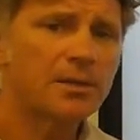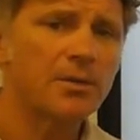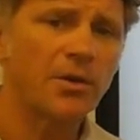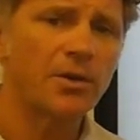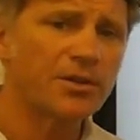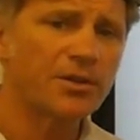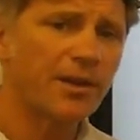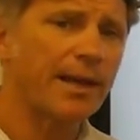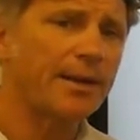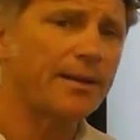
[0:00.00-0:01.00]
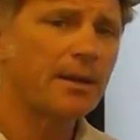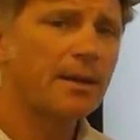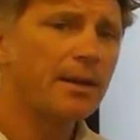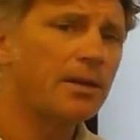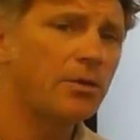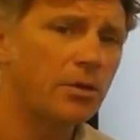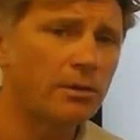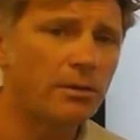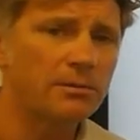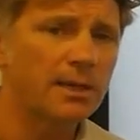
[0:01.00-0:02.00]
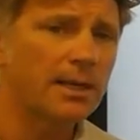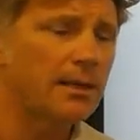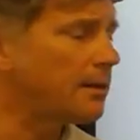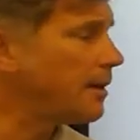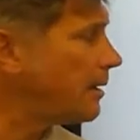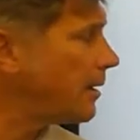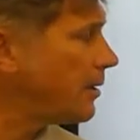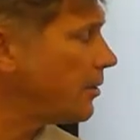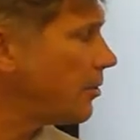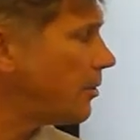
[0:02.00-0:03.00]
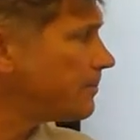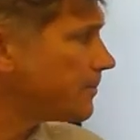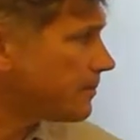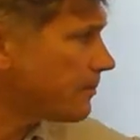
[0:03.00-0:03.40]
to a useful end in your